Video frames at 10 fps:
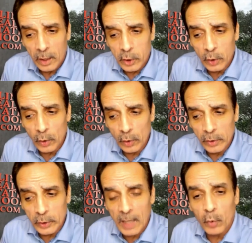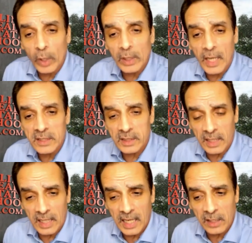you got more clients than
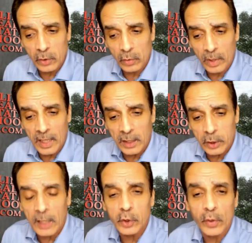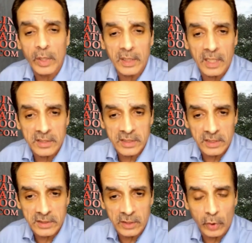you can handle, and you're going to need
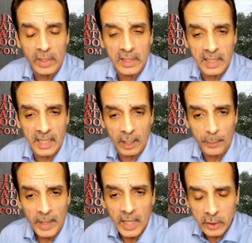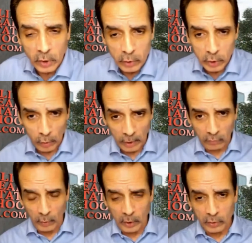assistance, you're going to need help. And so you start
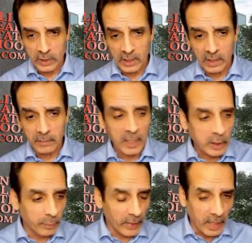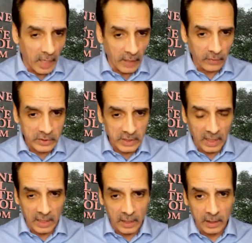growing your team and you bring others
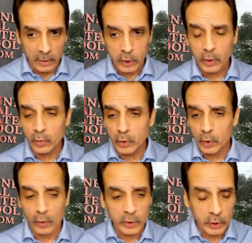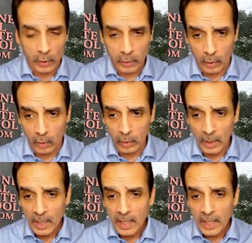into your circle.